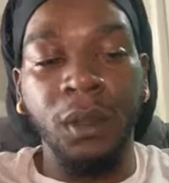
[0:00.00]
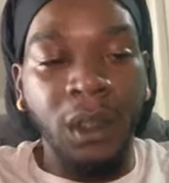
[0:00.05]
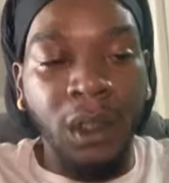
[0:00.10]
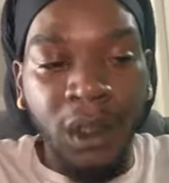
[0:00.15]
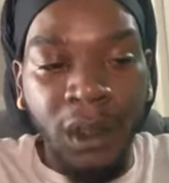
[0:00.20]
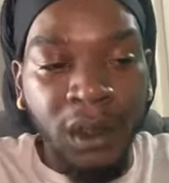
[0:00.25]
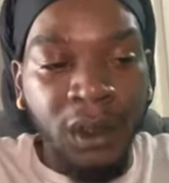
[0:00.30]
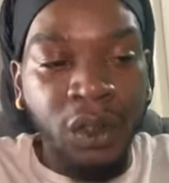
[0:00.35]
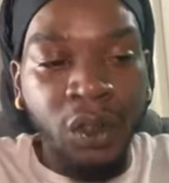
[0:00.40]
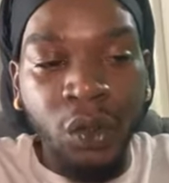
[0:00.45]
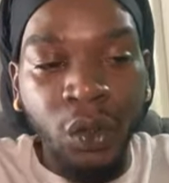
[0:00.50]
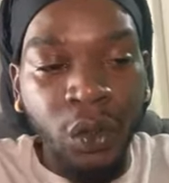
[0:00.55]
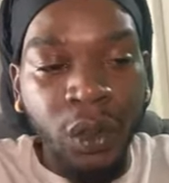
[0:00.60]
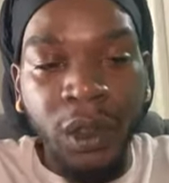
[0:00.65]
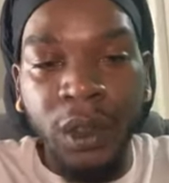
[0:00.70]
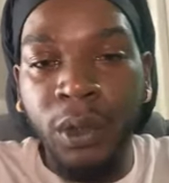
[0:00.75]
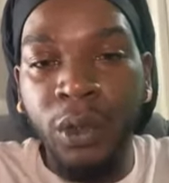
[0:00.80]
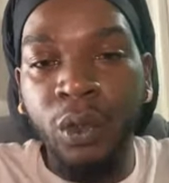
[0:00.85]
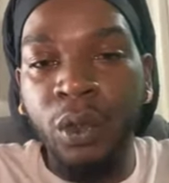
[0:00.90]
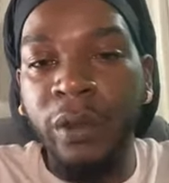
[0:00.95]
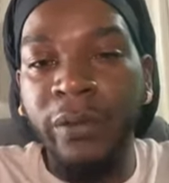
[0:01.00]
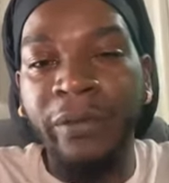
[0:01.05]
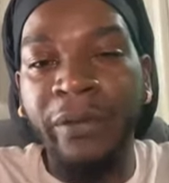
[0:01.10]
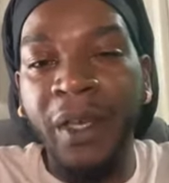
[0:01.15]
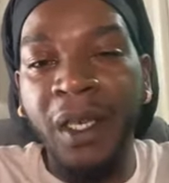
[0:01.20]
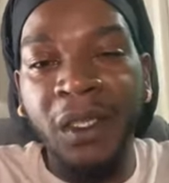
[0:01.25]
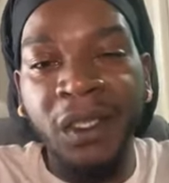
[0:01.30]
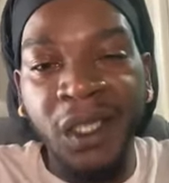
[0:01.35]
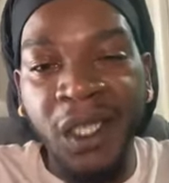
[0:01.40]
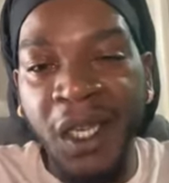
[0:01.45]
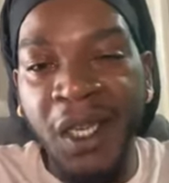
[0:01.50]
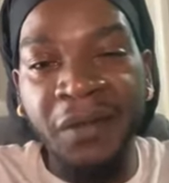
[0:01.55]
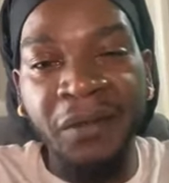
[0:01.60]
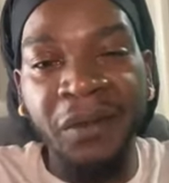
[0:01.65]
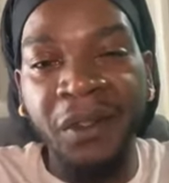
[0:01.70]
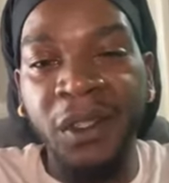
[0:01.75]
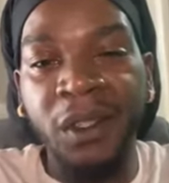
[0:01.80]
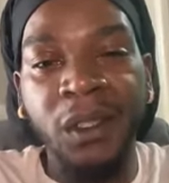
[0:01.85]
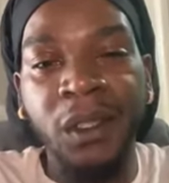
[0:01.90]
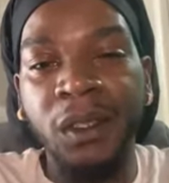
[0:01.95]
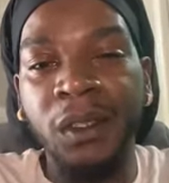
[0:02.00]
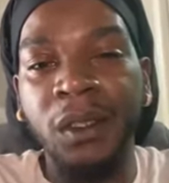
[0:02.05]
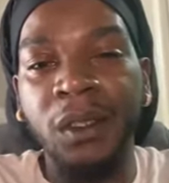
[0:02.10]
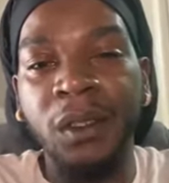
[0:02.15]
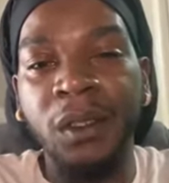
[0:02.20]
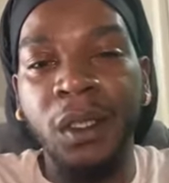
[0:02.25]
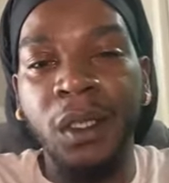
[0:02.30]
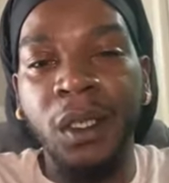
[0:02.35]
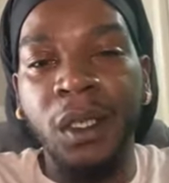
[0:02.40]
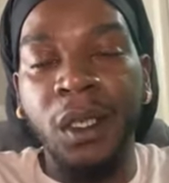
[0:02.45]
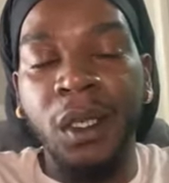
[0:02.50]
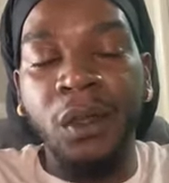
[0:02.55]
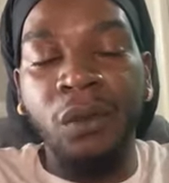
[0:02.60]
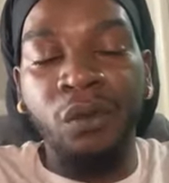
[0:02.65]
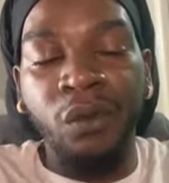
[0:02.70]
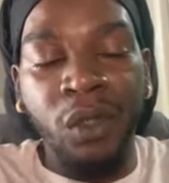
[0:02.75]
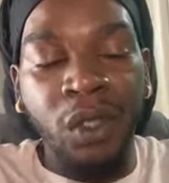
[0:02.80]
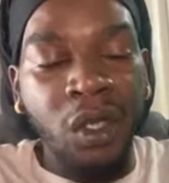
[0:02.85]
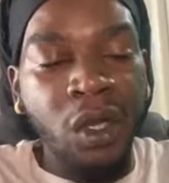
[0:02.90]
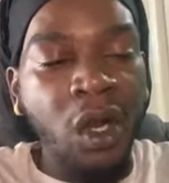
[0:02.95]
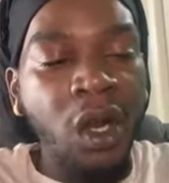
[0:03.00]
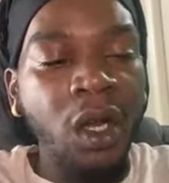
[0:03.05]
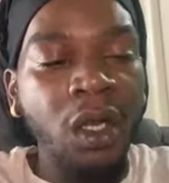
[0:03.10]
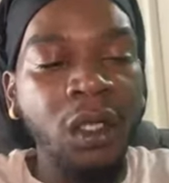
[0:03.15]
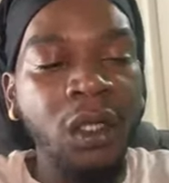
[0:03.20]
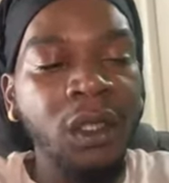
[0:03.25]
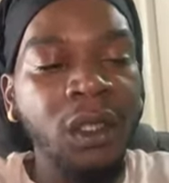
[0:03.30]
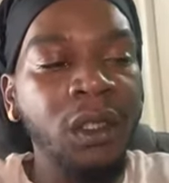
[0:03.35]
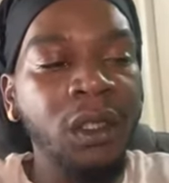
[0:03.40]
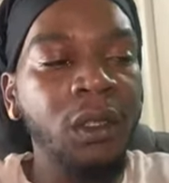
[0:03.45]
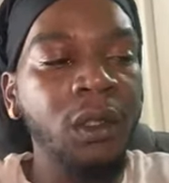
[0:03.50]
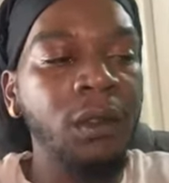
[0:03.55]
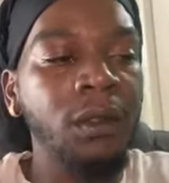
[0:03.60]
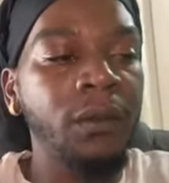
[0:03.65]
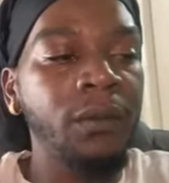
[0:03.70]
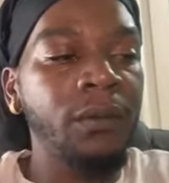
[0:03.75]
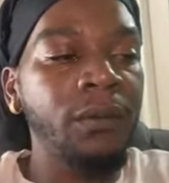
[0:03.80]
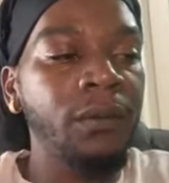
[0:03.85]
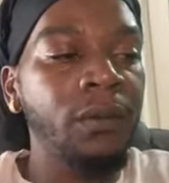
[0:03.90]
It is going to affect everything, regardless of